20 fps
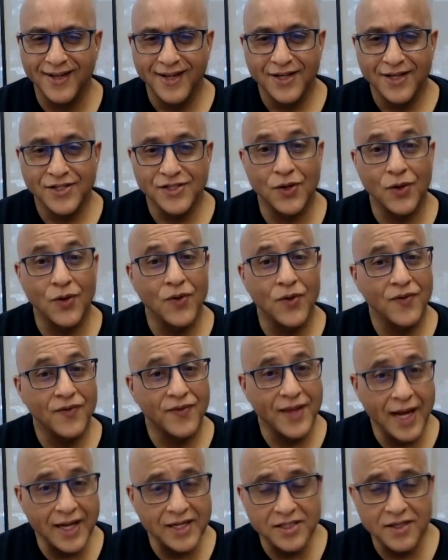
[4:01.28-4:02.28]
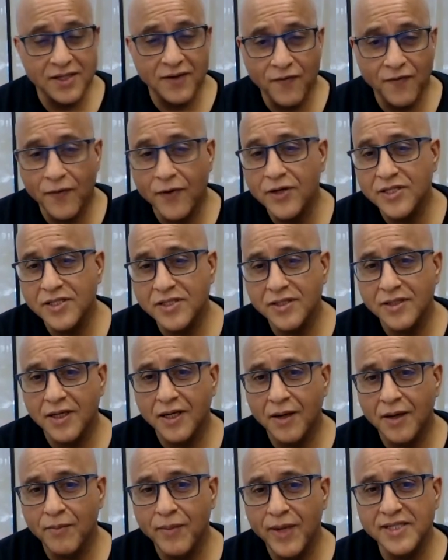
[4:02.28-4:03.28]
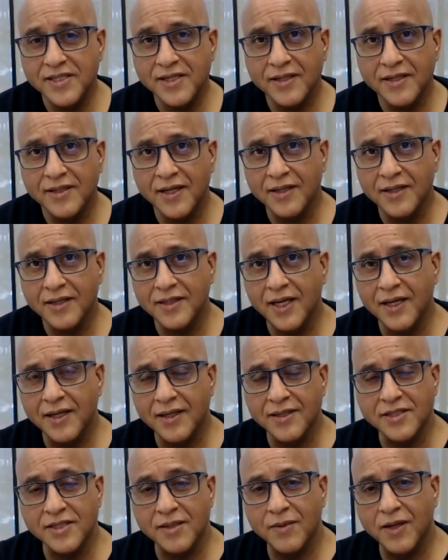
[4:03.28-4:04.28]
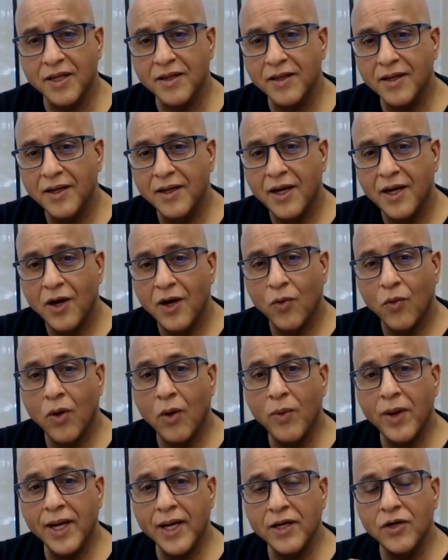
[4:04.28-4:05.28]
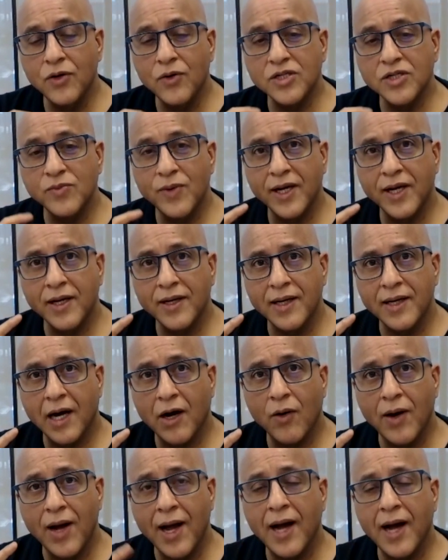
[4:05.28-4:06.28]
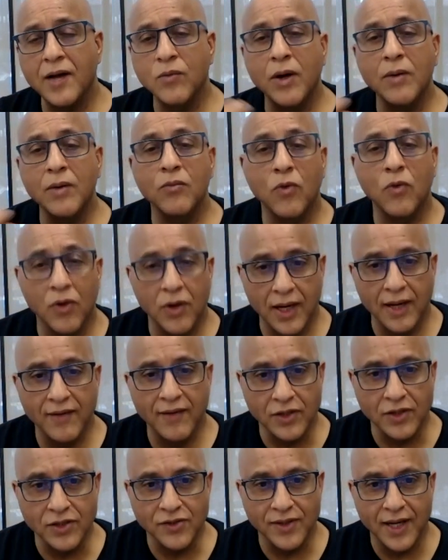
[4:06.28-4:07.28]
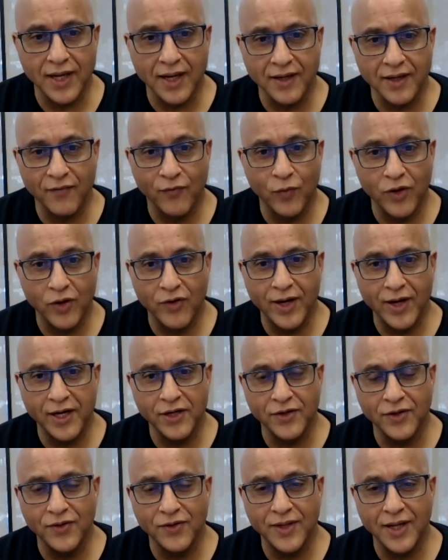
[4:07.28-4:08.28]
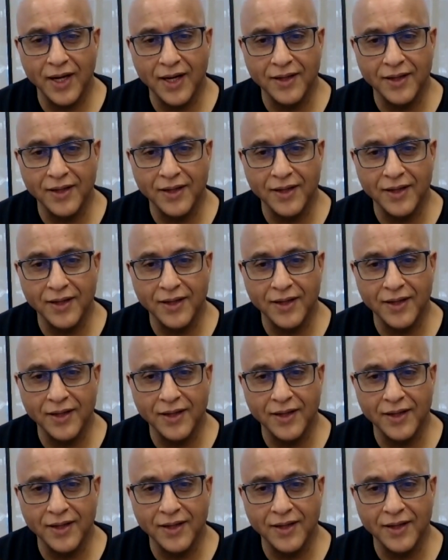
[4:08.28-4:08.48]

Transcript: So that's the first basic technique, Elizabeth. What we can do is we can now add one more level to that if we're ready to do that.